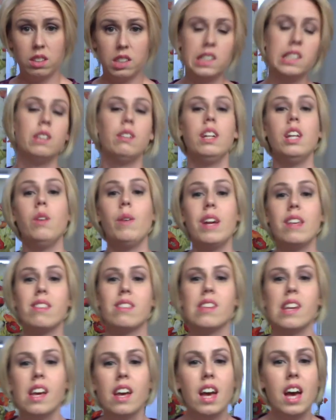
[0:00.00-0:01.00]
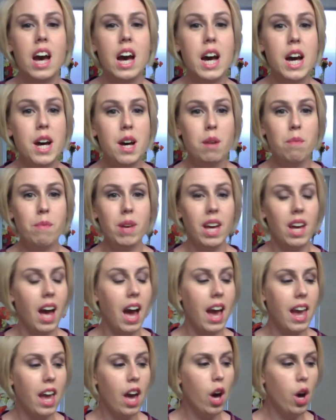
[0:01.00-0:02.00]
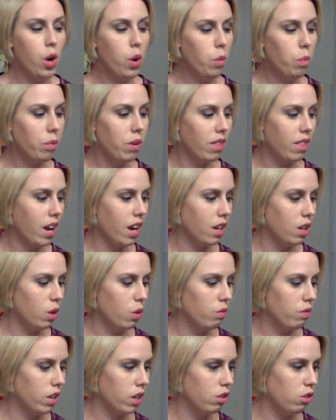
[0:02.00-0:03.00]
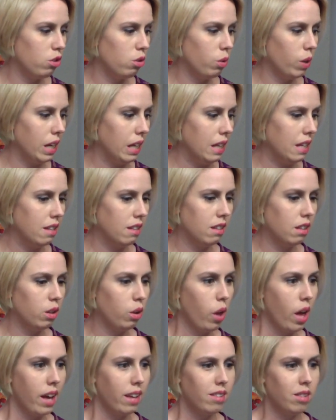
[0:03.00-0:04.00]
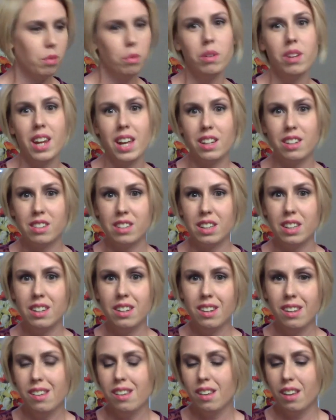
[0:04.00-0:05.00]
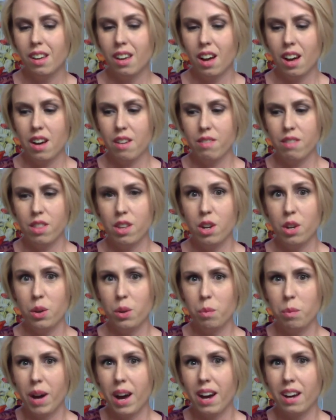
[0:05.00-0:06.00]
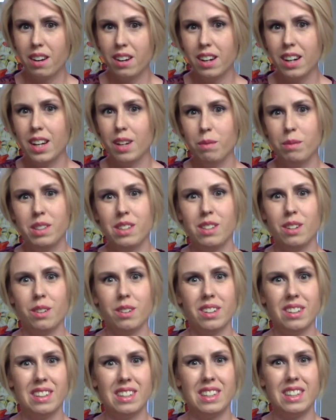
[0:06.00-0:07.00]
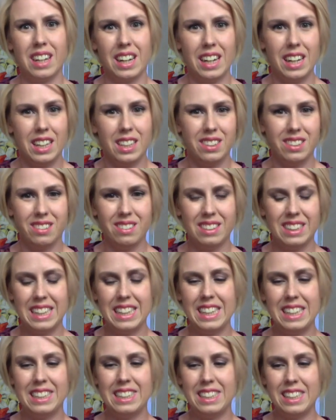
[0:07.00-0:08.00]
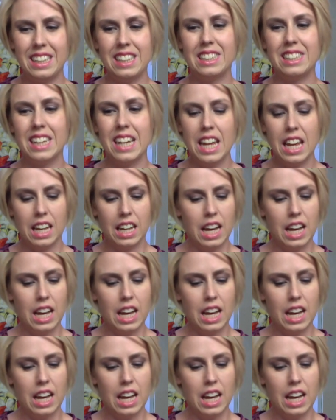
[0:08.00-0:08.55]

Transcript: So anyways, I hope that you've enjoyed this little explanation of the new pattern. I'm so excited to release it.